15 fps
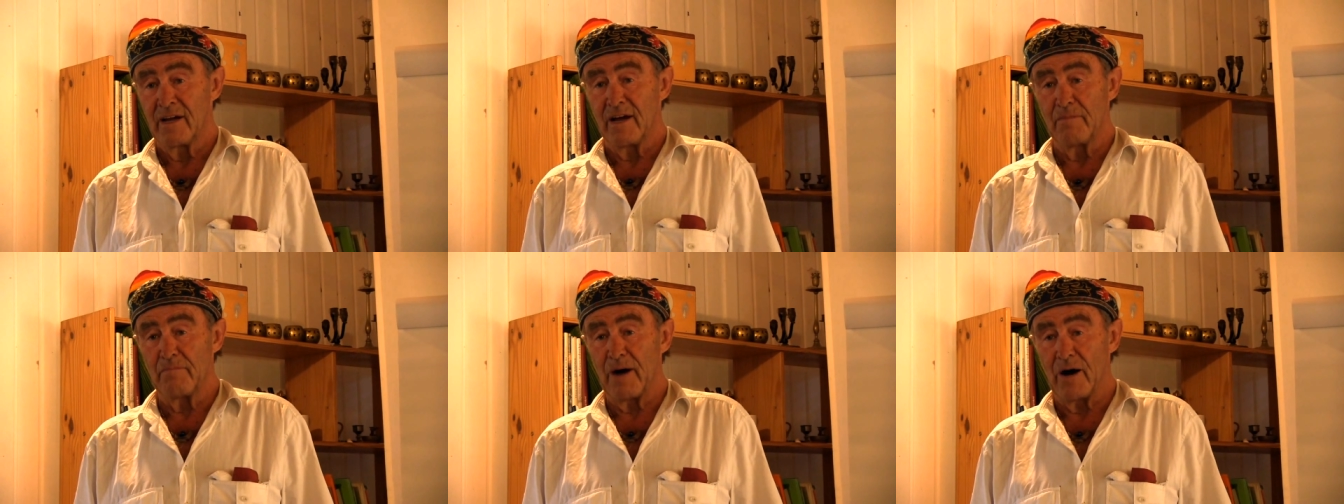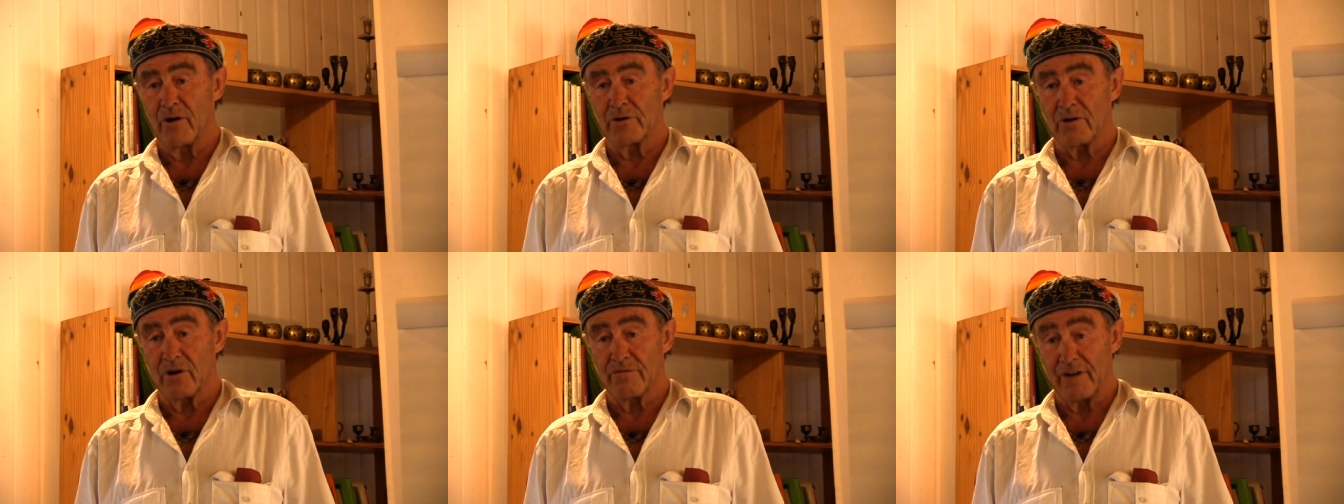
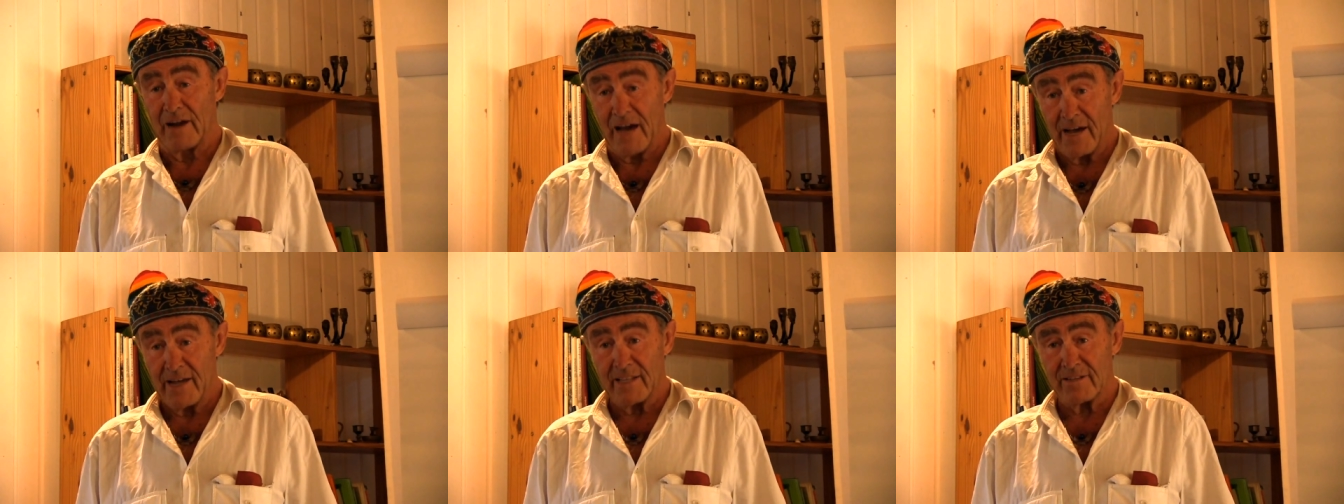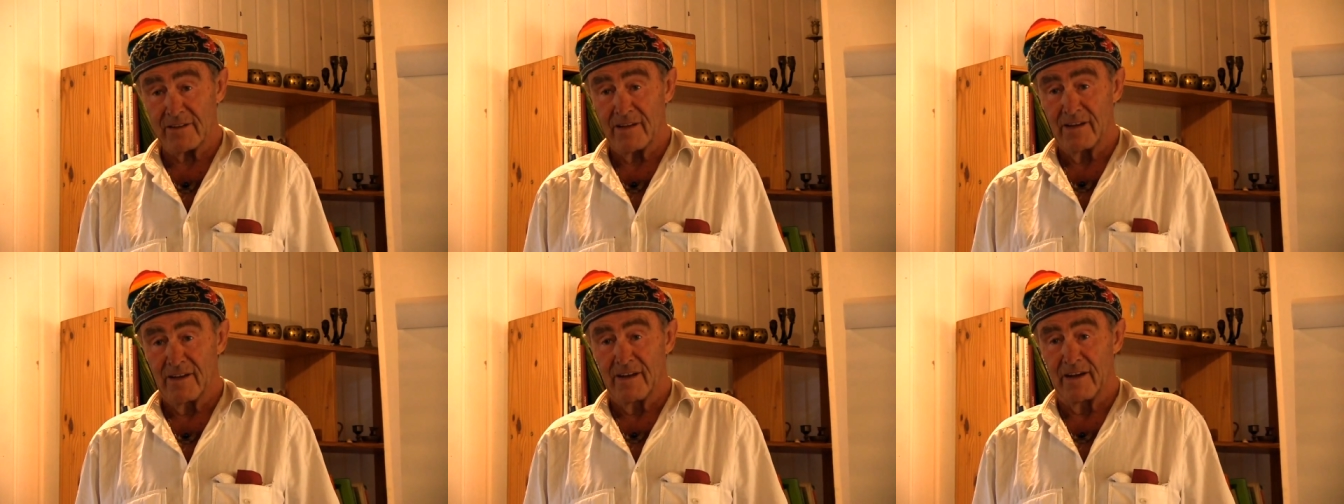amount of light.
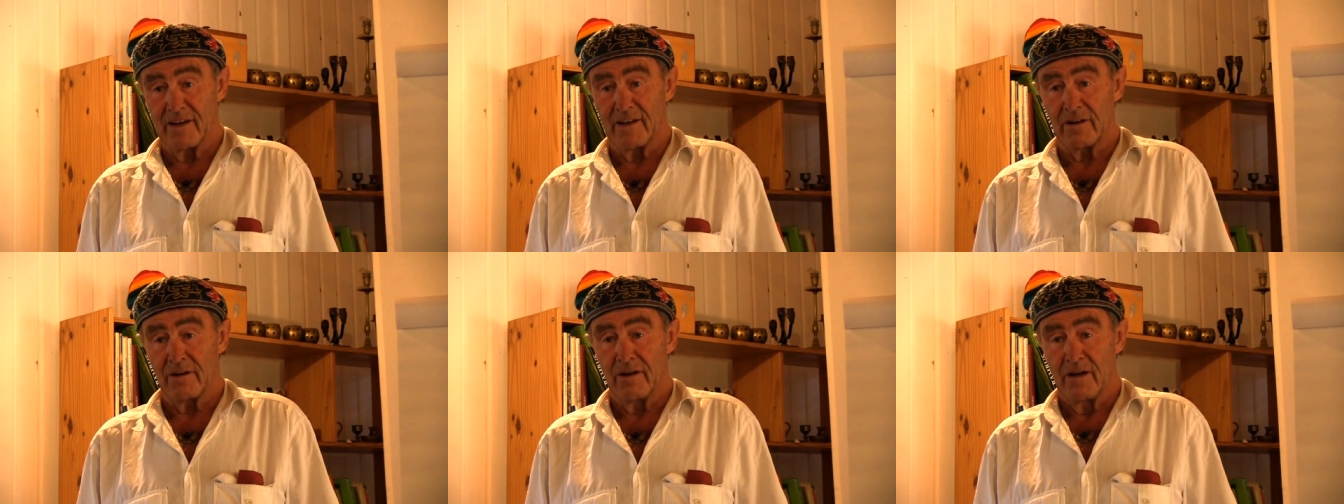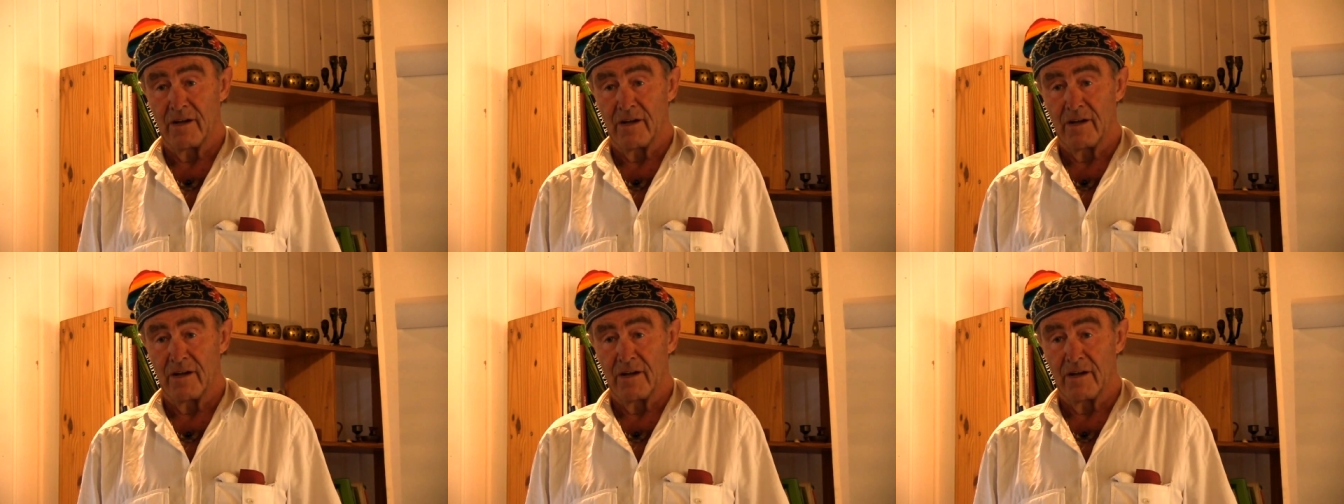And